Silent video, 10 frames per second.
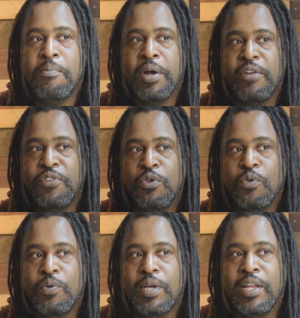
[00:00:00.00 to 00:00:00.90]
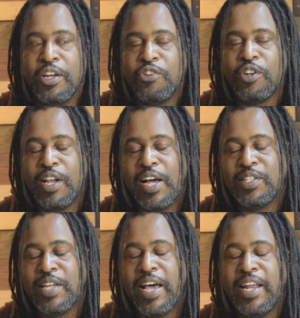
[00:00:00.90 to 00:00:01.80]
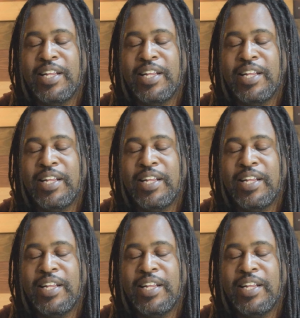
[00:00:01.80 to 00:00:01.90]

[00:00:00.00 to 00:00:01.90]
But if you initialize that,